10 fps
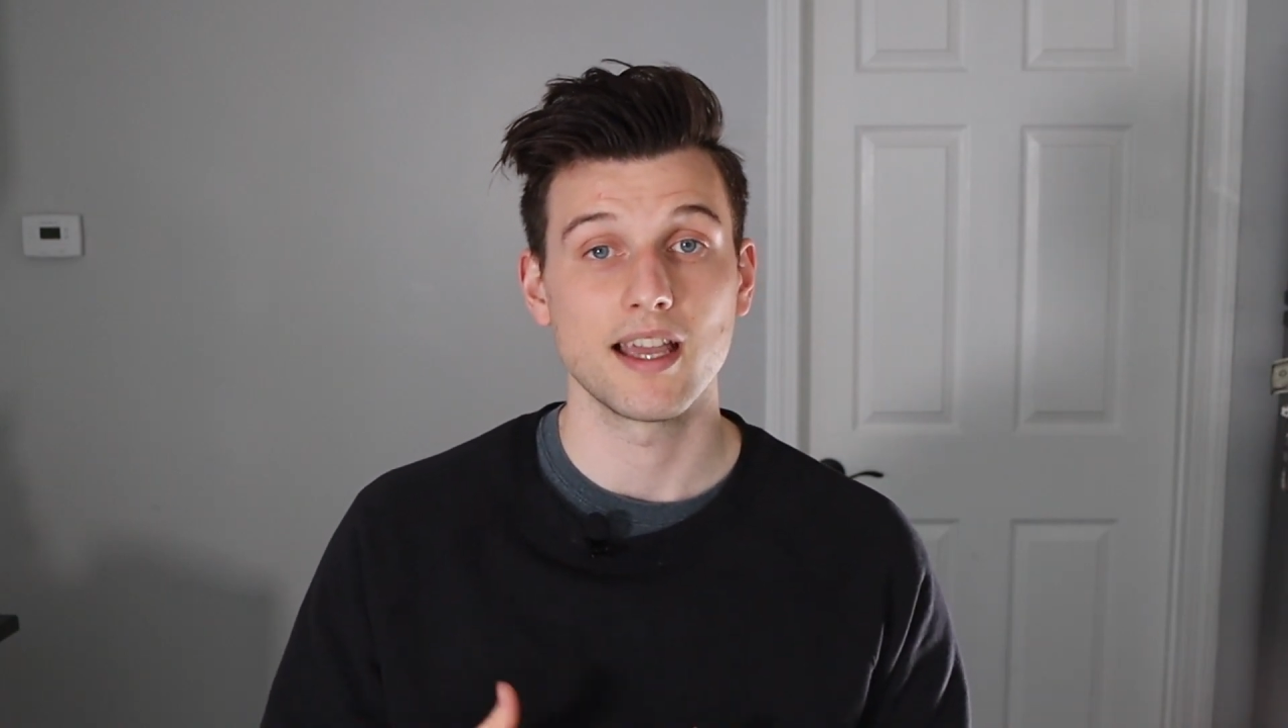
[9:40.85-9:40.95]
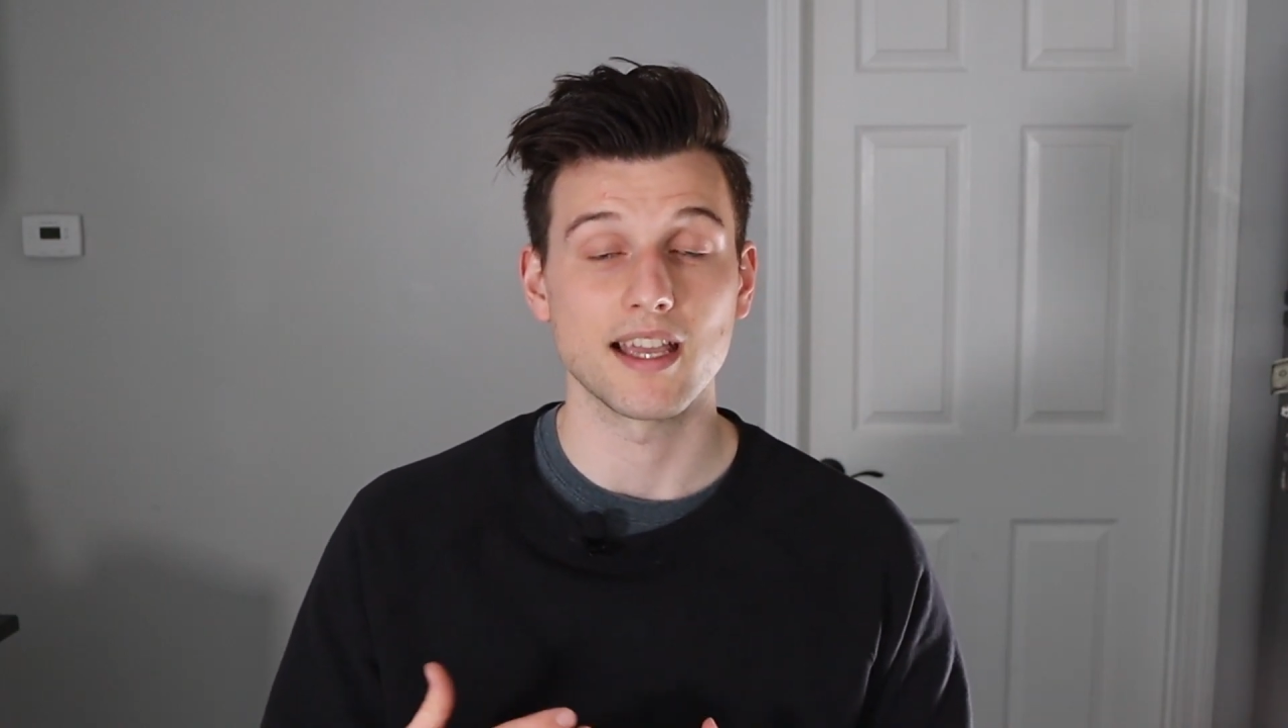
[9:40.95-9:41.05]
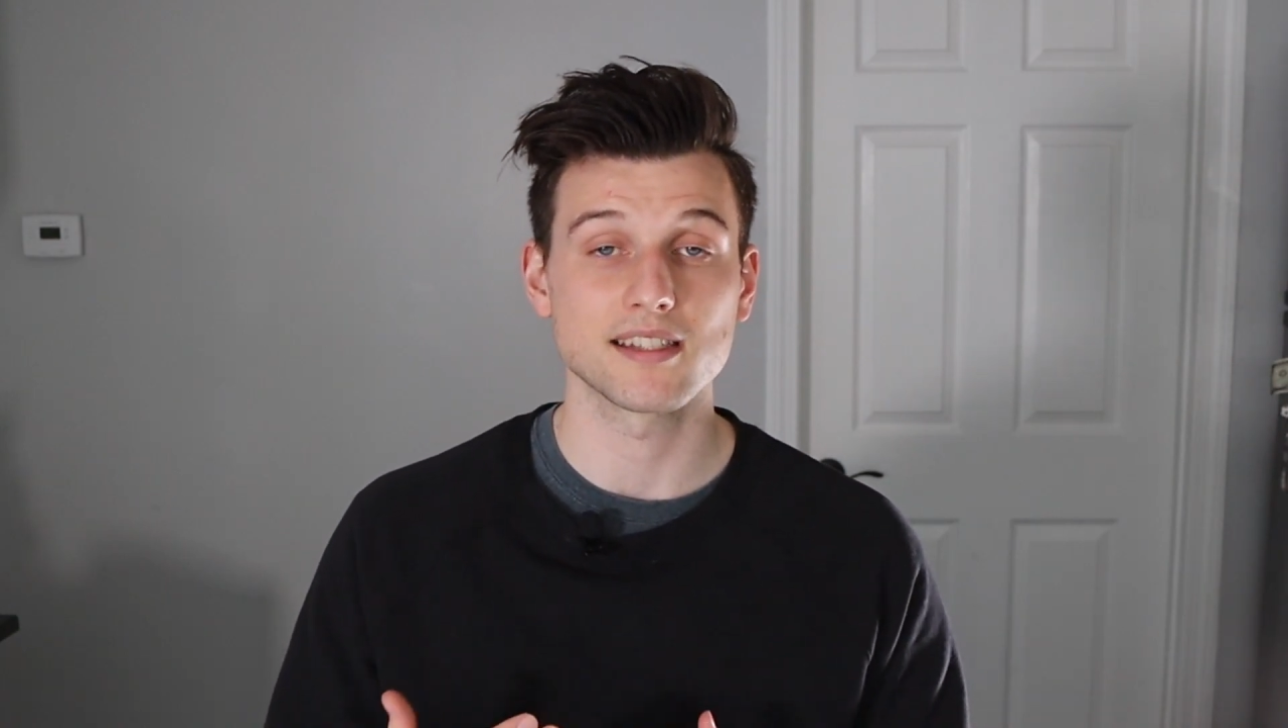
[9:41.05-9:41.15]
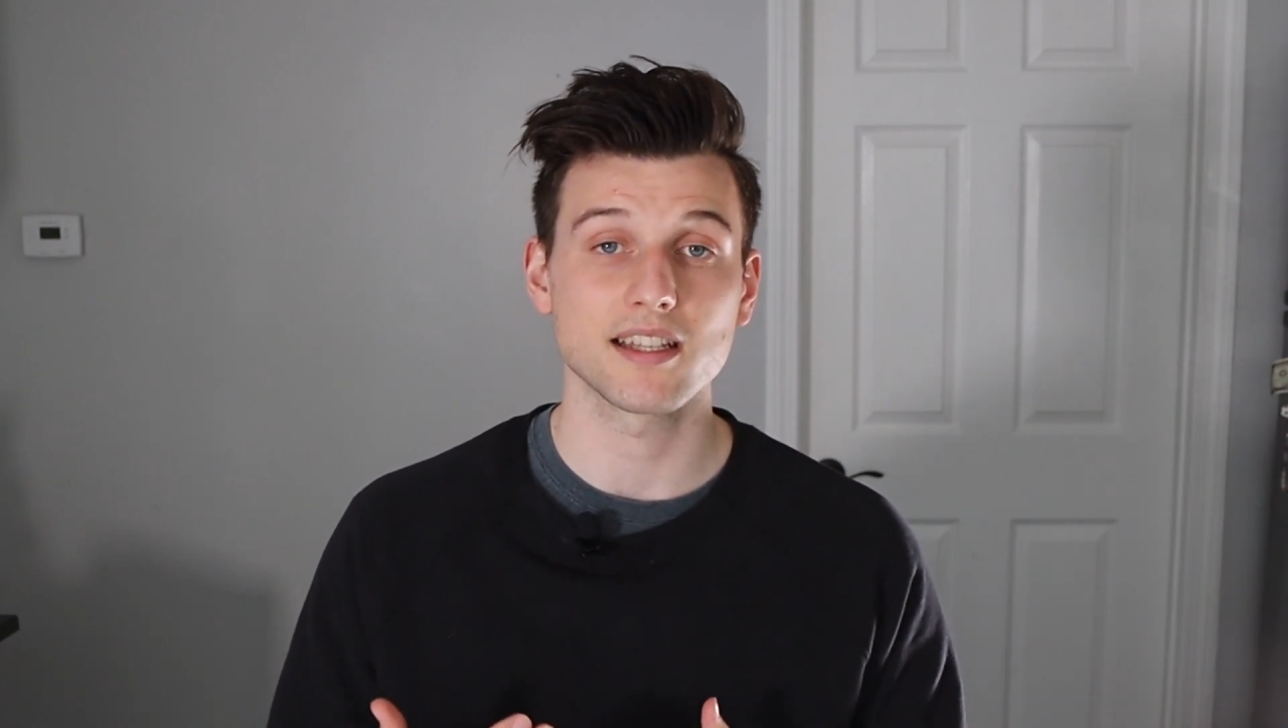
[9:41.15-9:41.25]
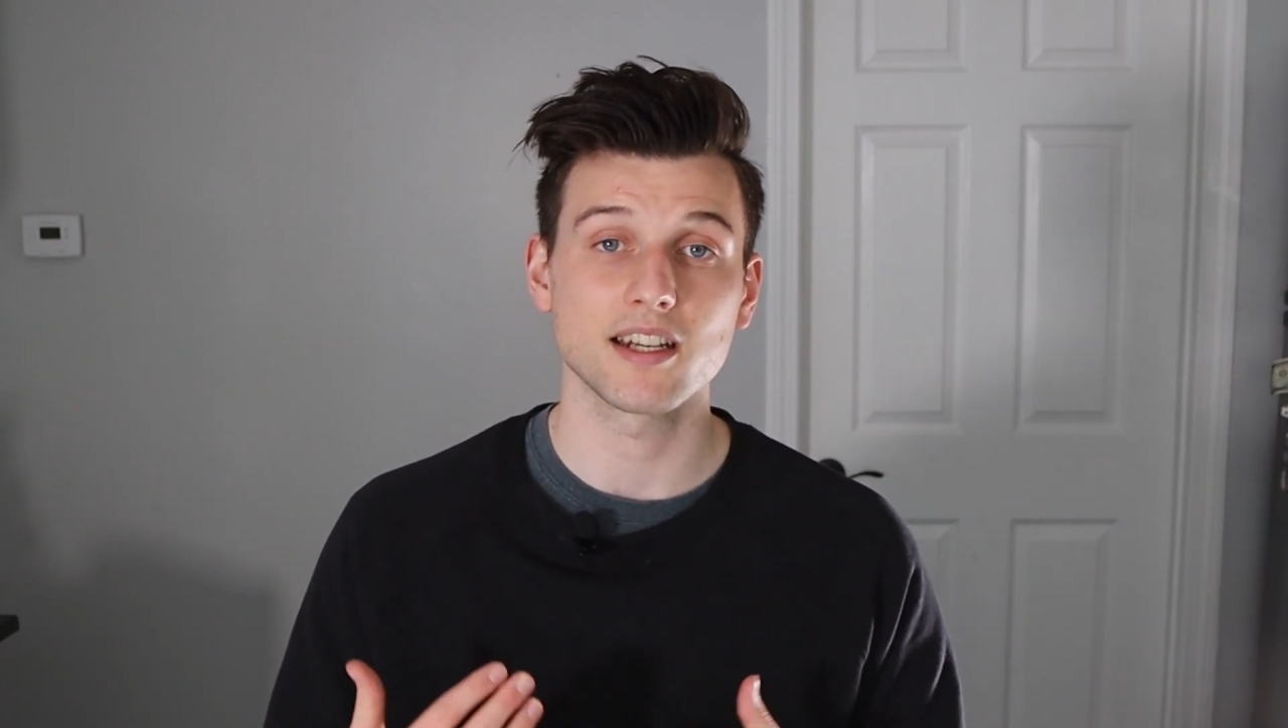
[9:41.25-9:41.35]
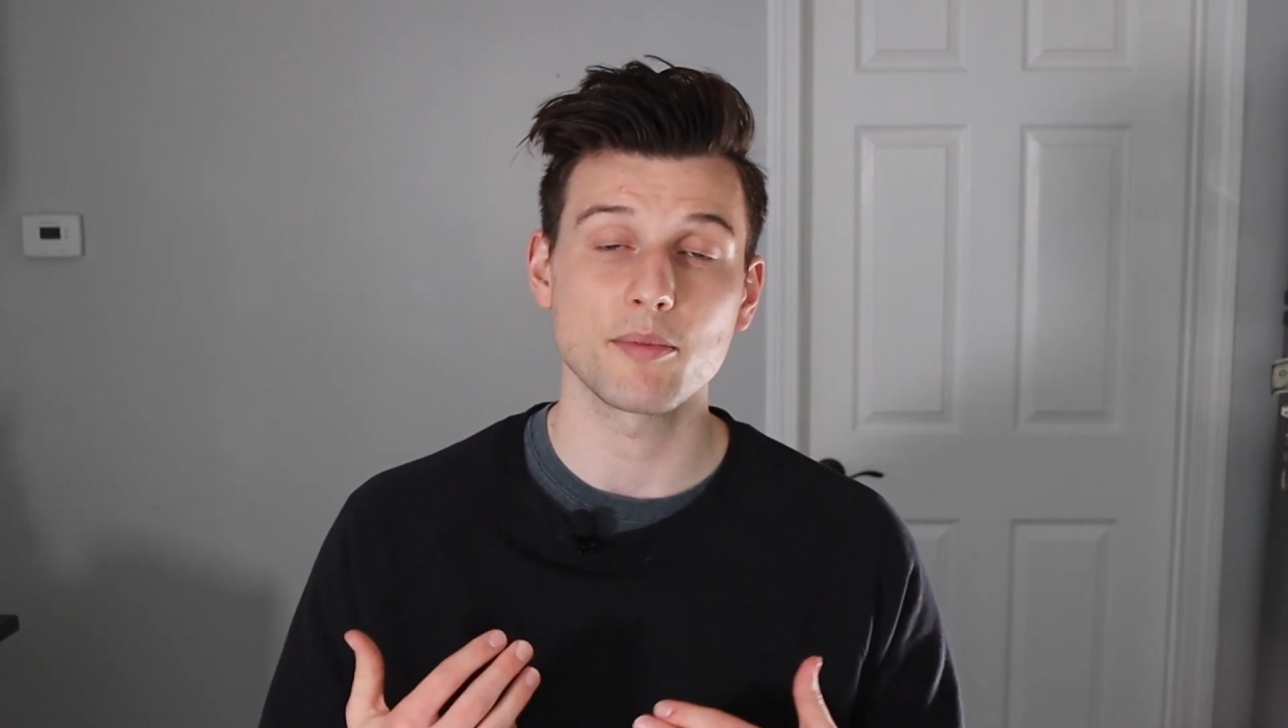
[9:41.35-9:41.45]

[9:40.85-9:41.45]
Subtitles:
Is it gonna